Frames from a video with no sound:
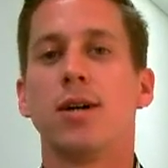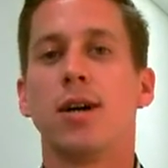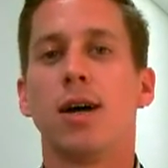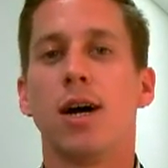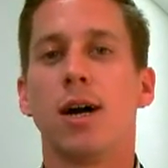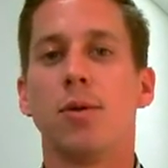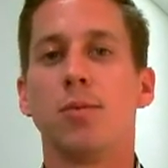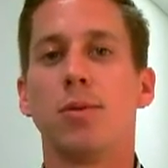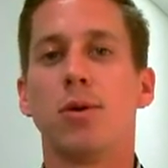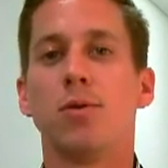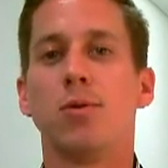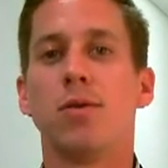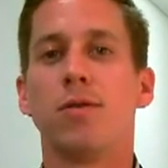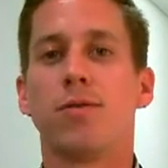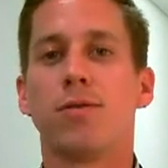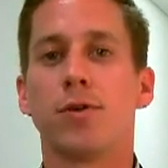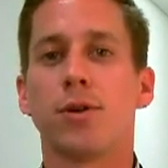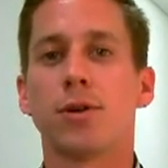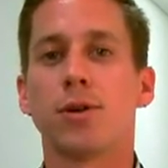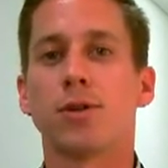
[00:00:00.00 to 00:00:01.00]
But
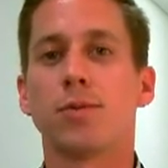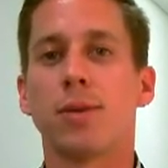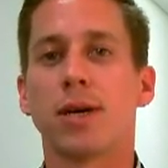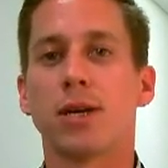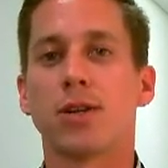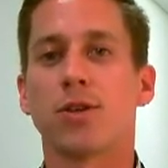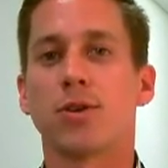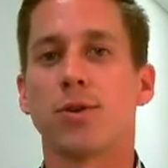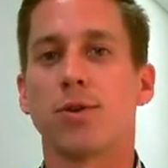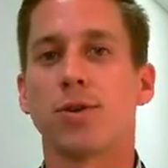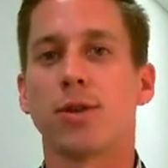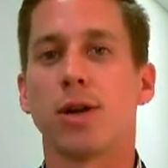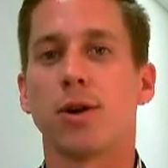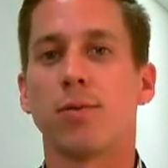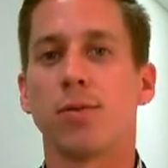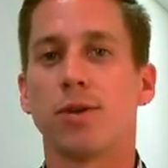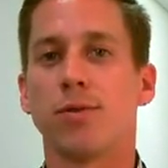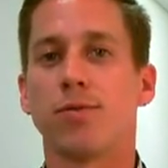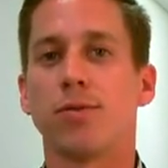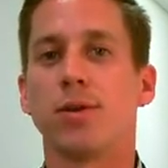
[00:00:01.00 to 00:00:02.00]
we'll first make sure
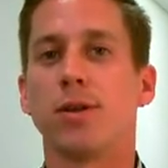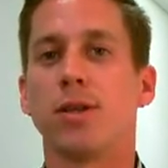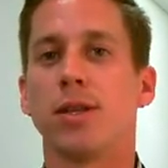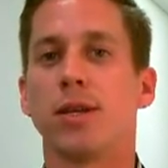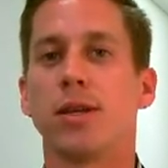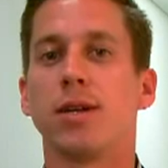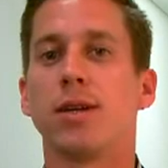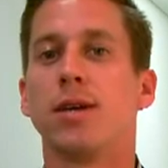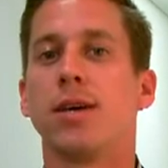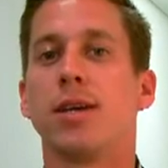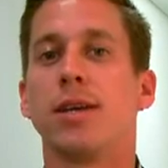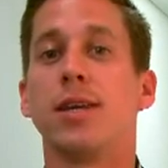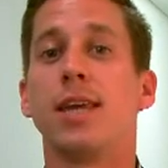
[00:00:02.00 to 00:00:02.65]
that we've really